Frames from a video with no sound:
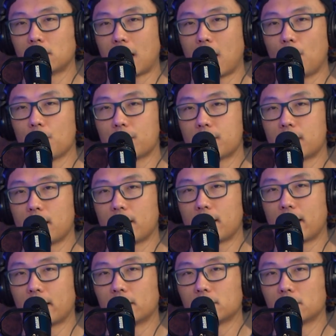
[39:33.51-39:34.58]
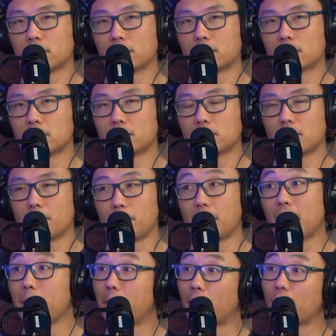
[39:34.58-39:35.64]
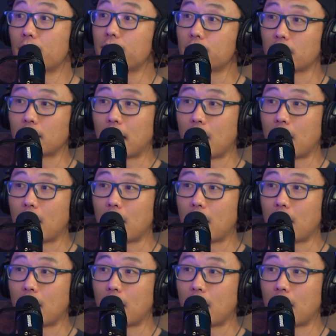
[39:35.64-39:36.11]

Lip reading: I will say that me personally,